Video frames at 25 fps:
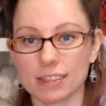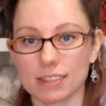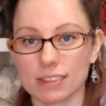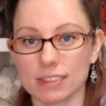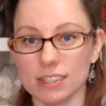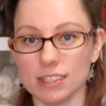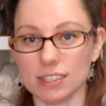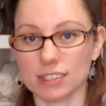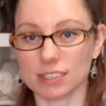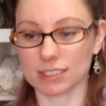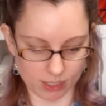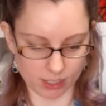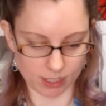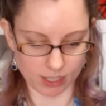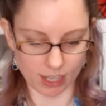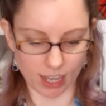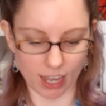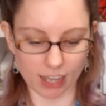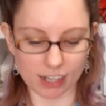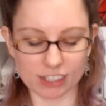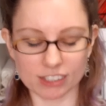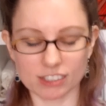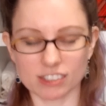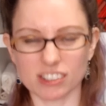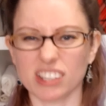this. And
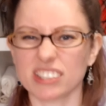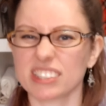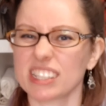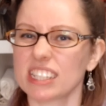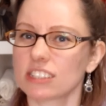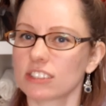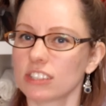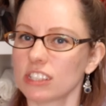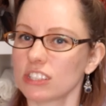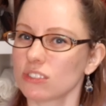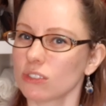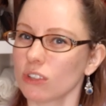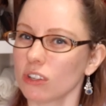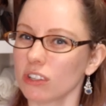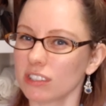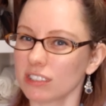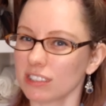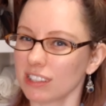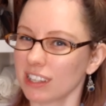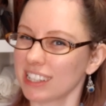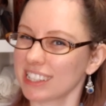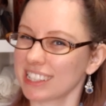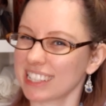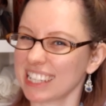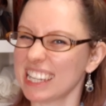it's nice. It's not
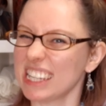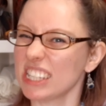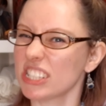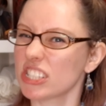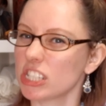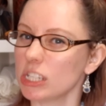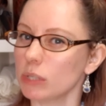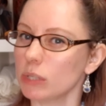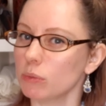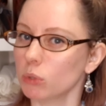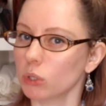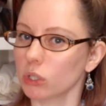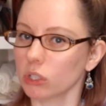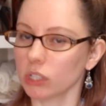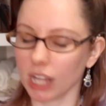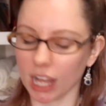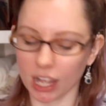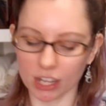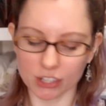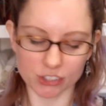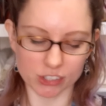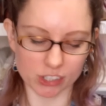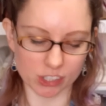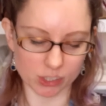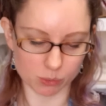like itchy wool
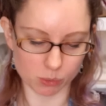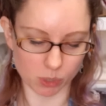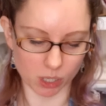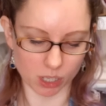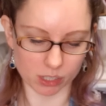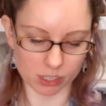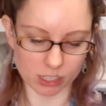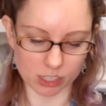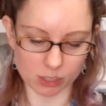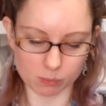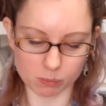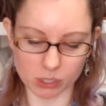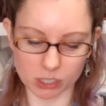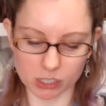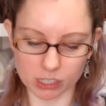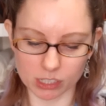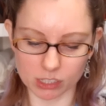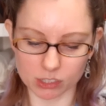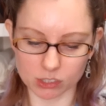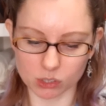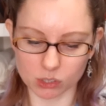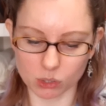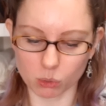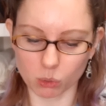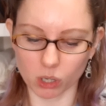actually as well. It's
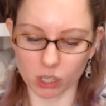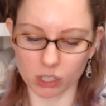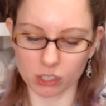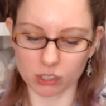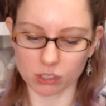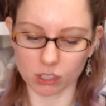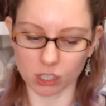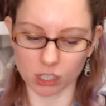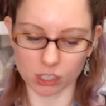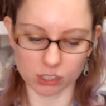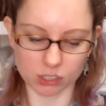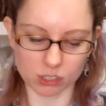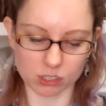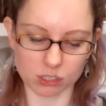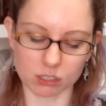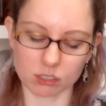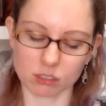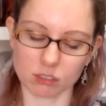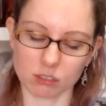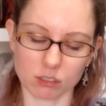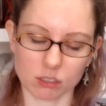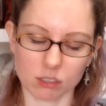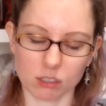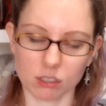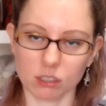quite nice
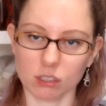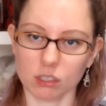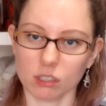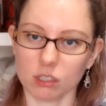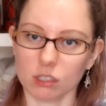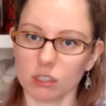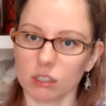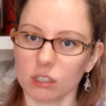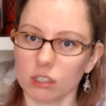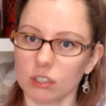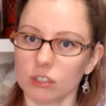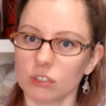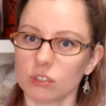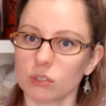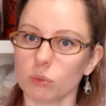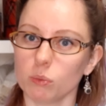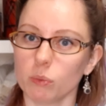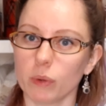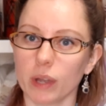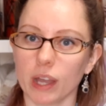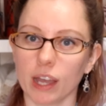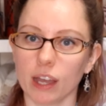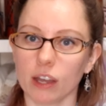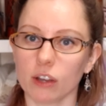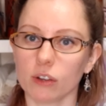to wear
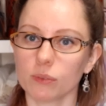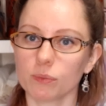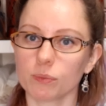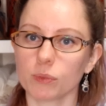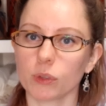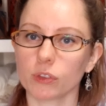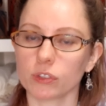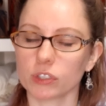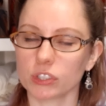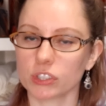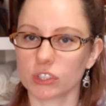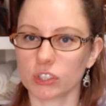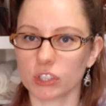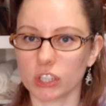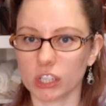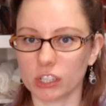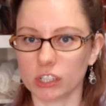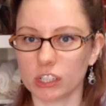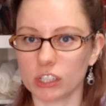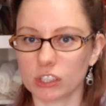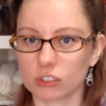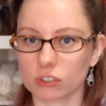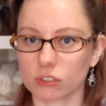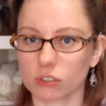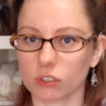on the skin.
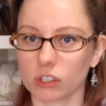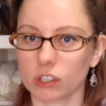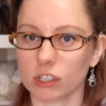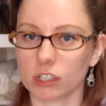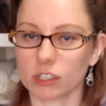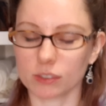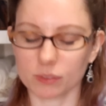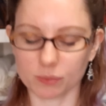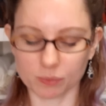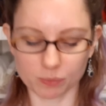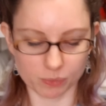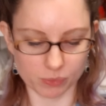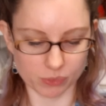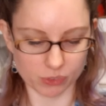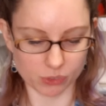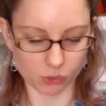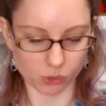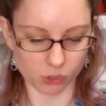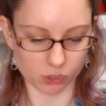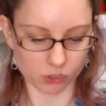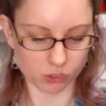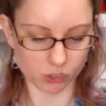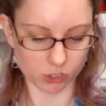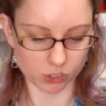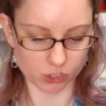It's
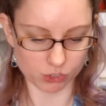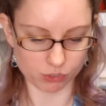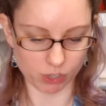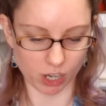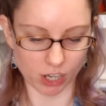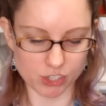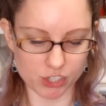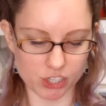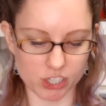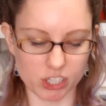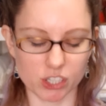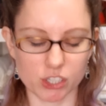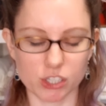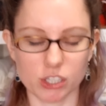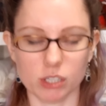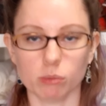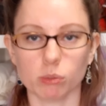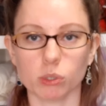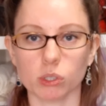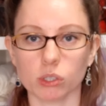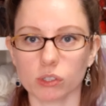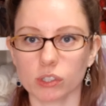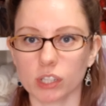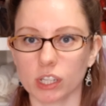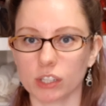not a scratchy itchy wool.
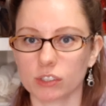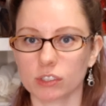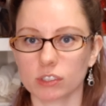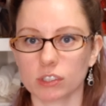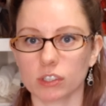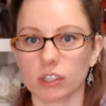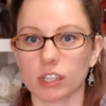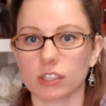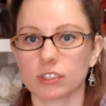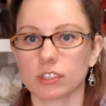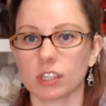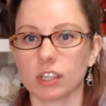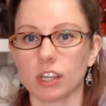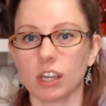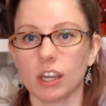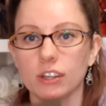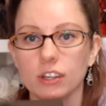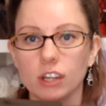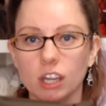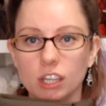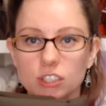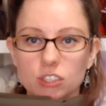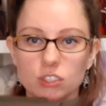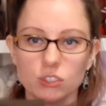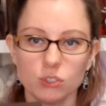That's a
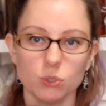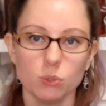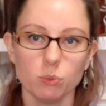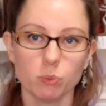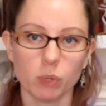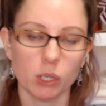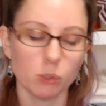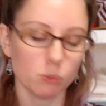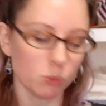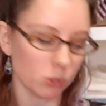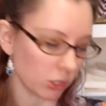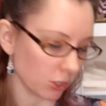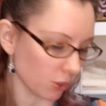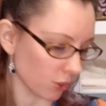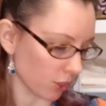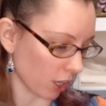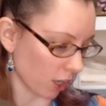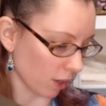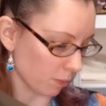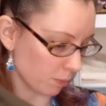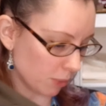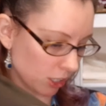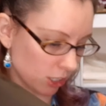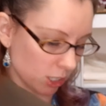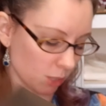nice suit weight wool that I
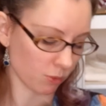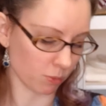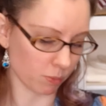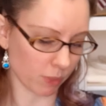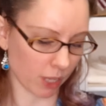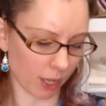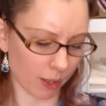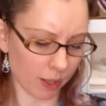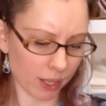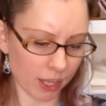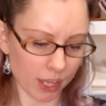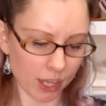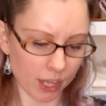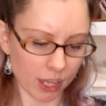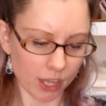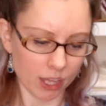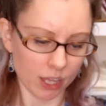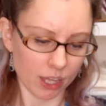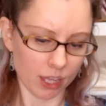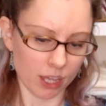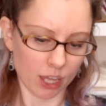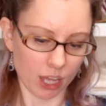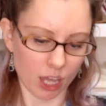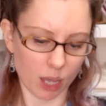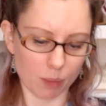picked up from there.
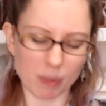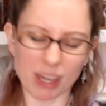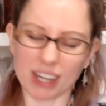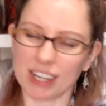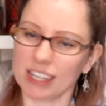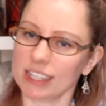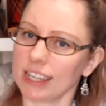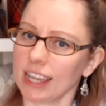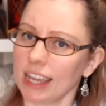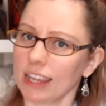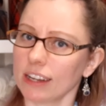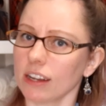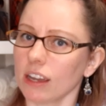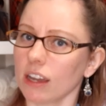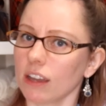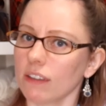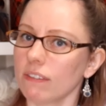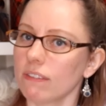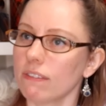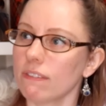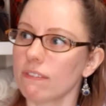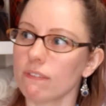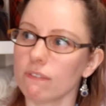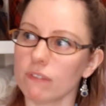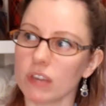And again, I
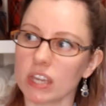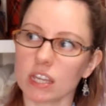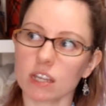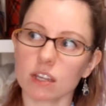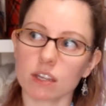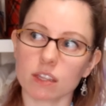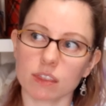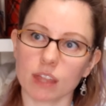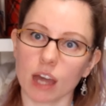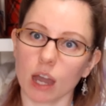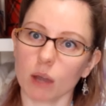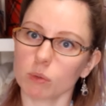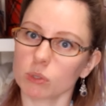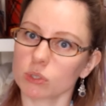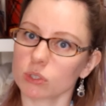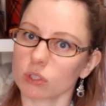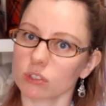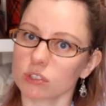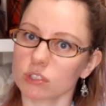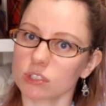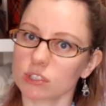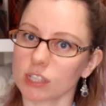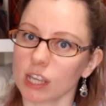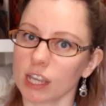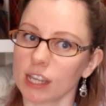think that was on
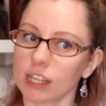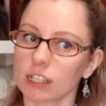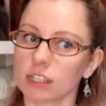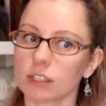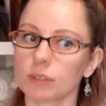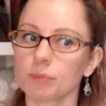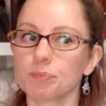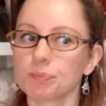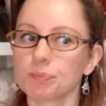sale